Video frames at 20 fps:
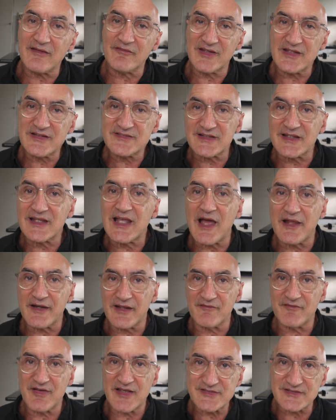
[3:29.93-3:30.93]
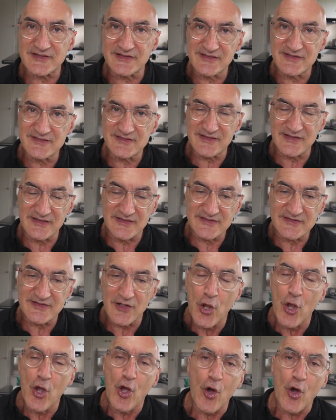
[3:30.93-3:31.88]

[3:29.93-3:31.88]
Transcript: of eggs and cardiovascular disease.